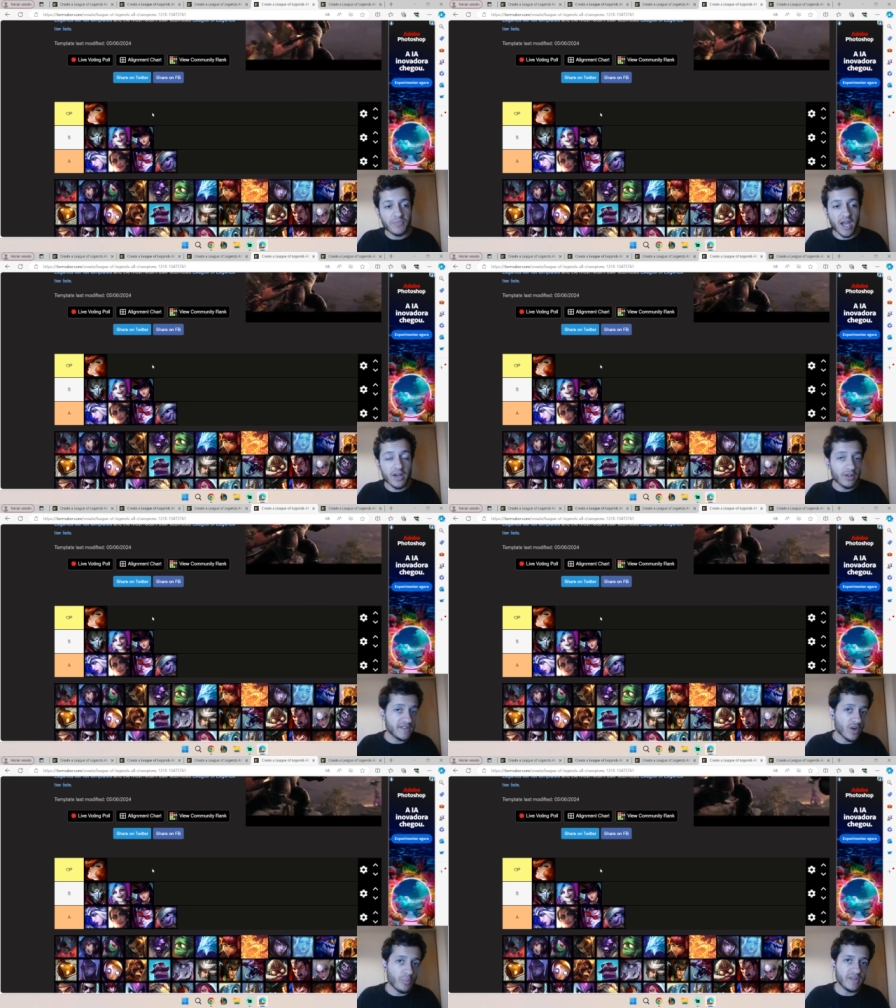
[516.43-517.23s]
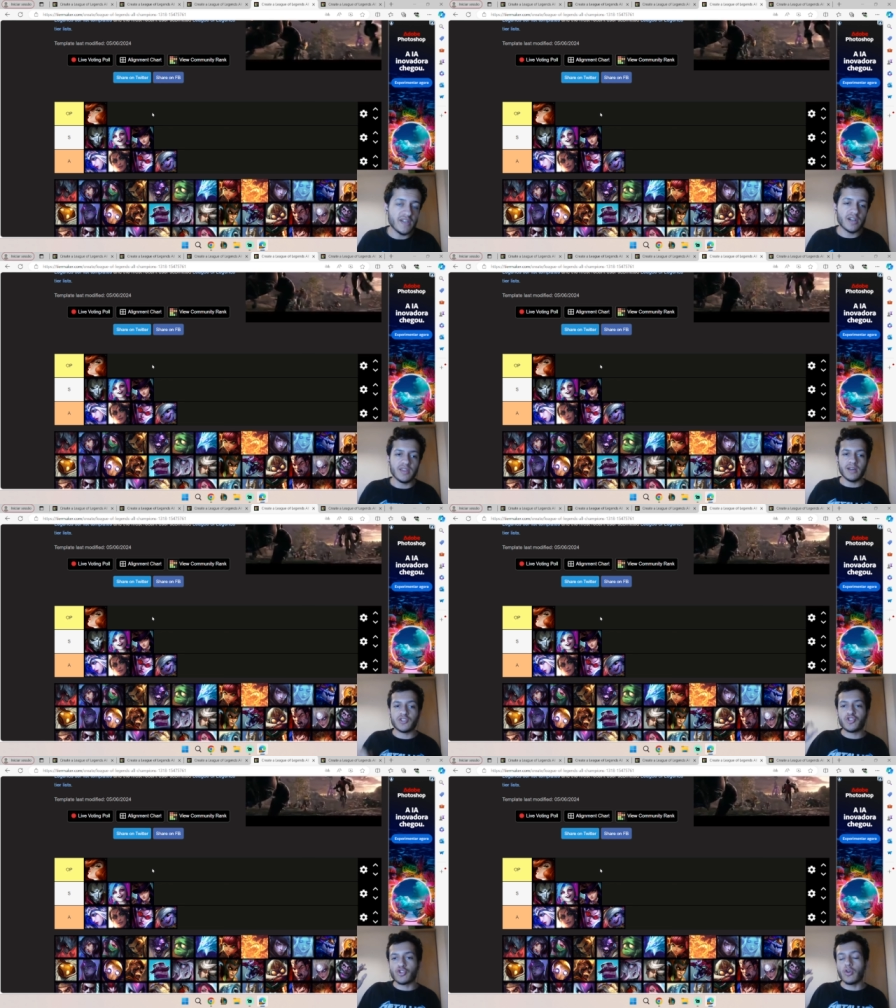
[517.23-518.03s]
And on the OP tier, the
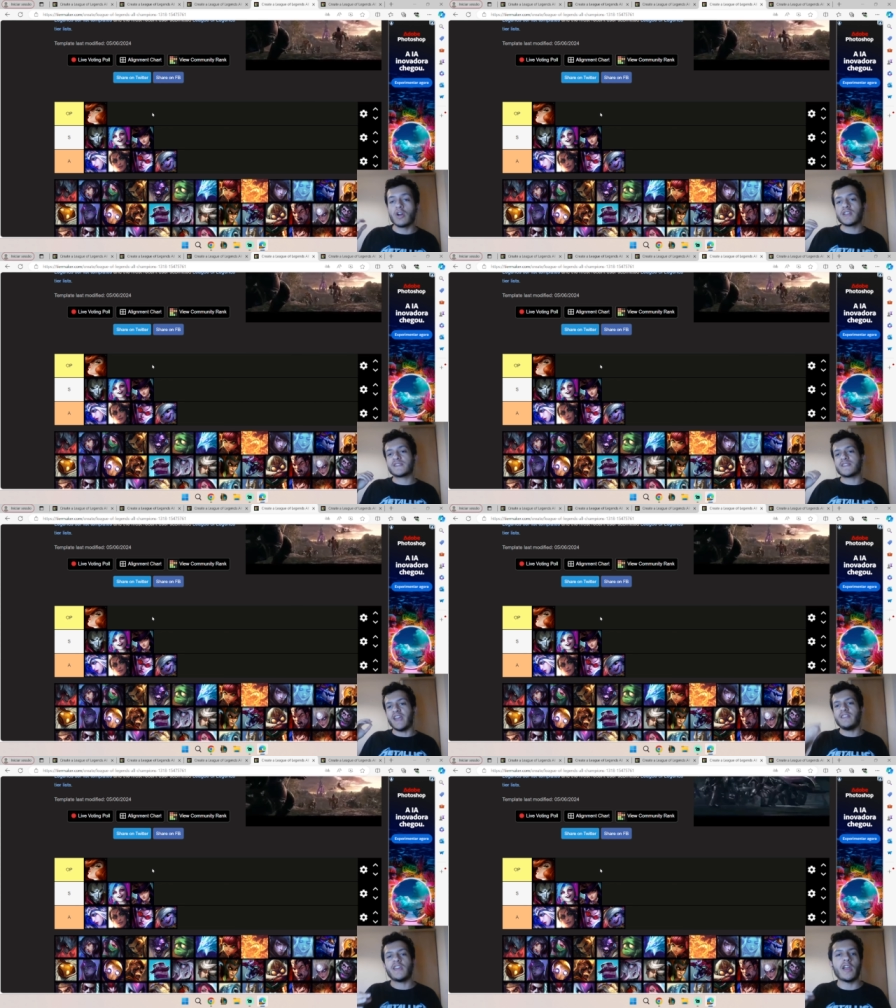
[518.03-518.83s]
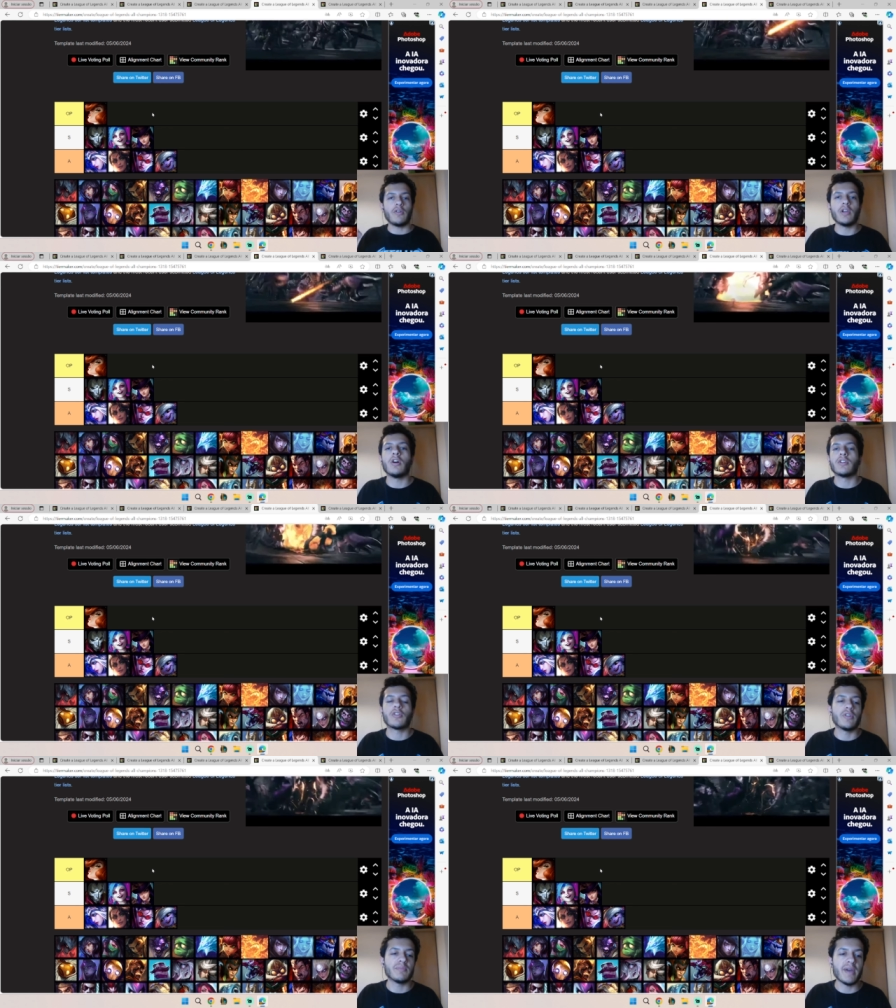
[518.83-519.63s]
strongest AD carry on the
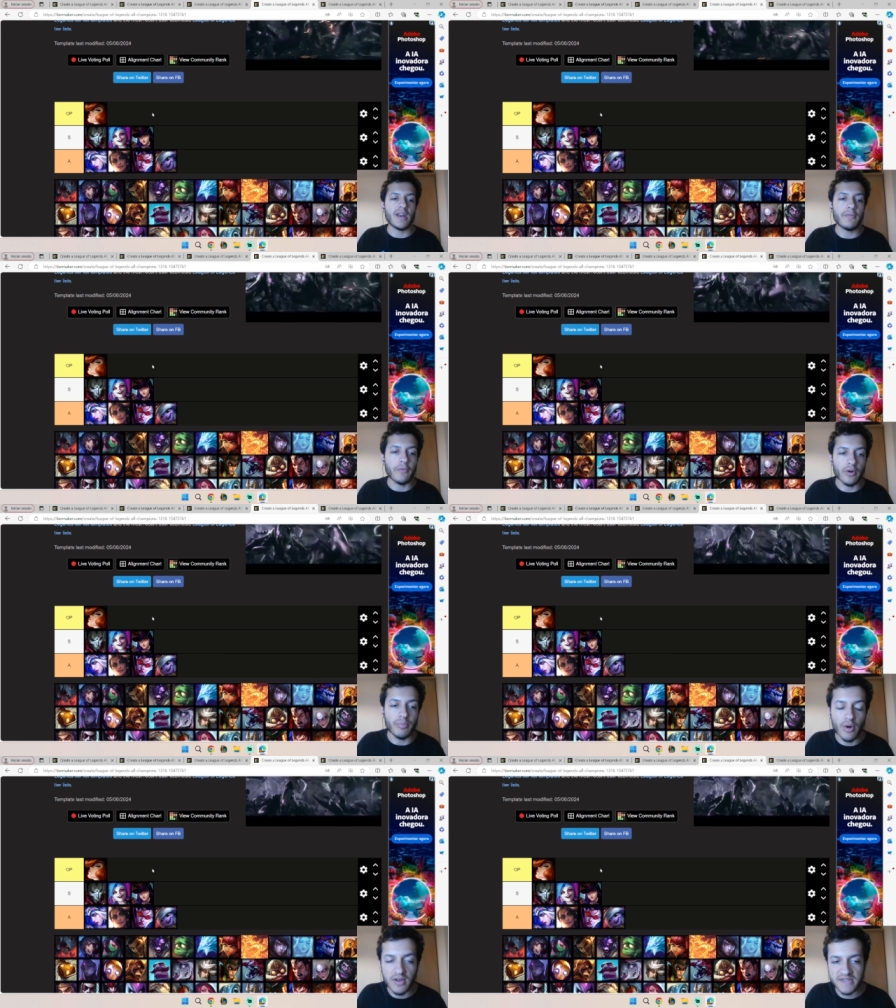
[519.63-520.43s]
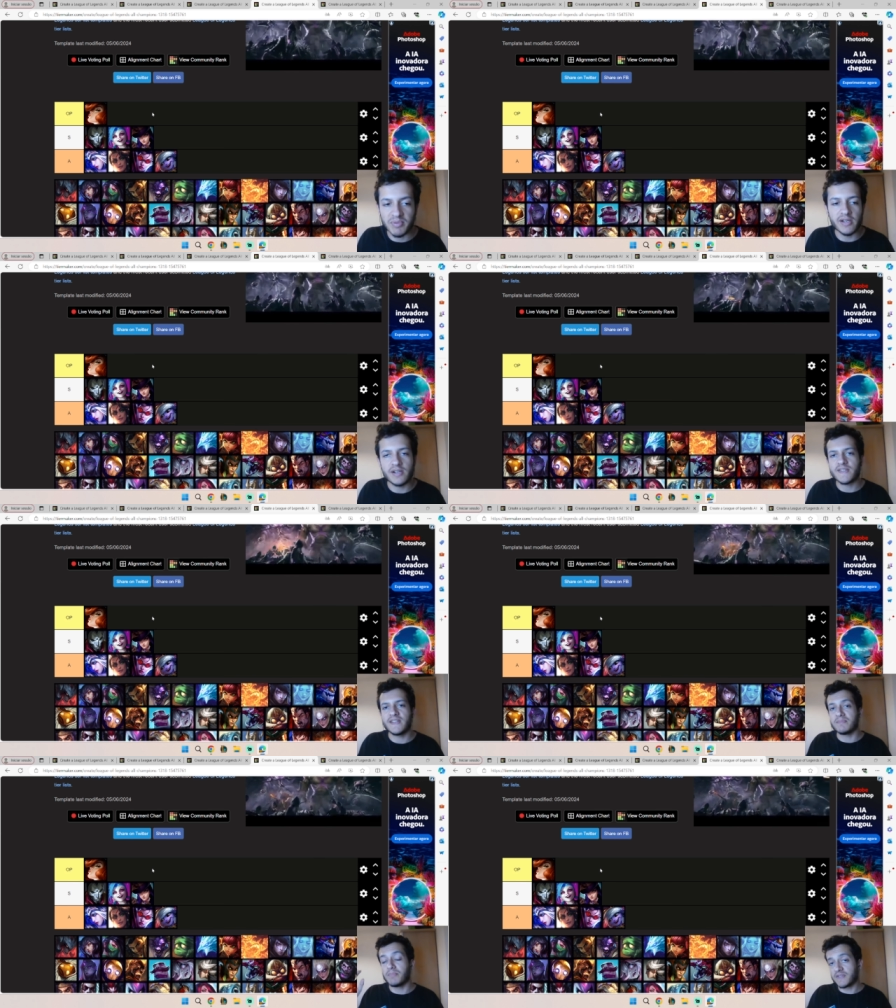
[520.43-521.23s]
current meta for bronze players
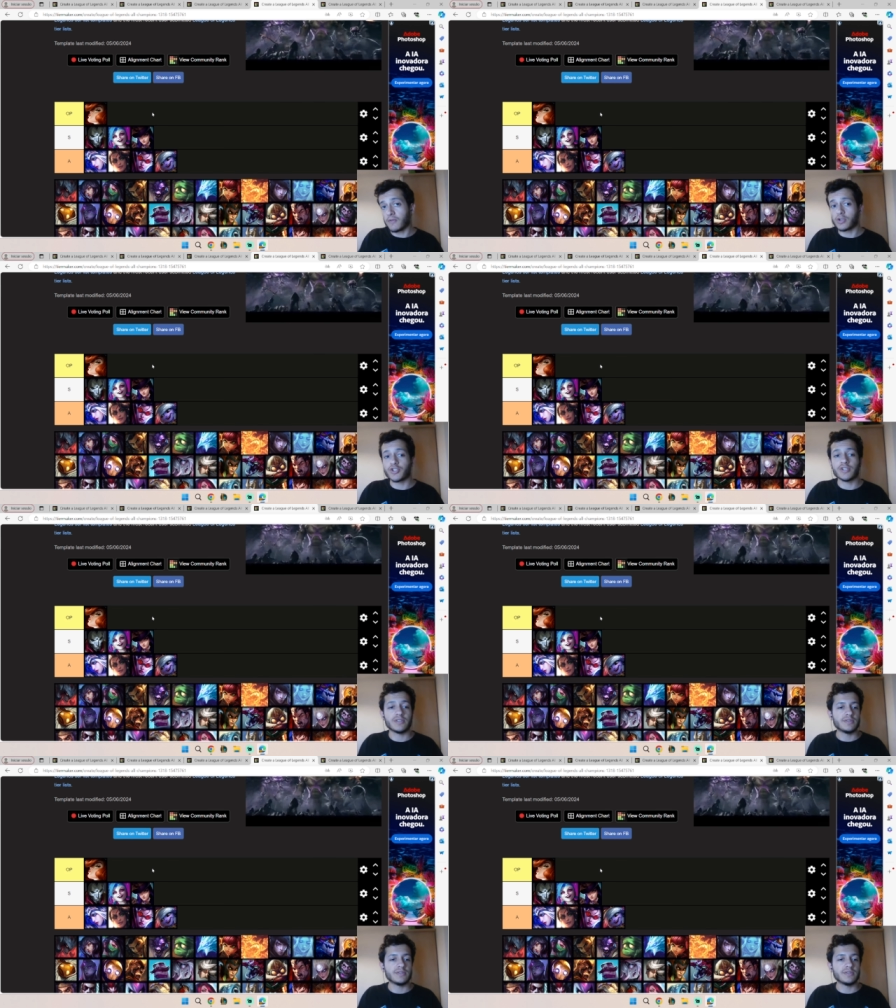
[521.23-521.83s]
is Miss Fortune.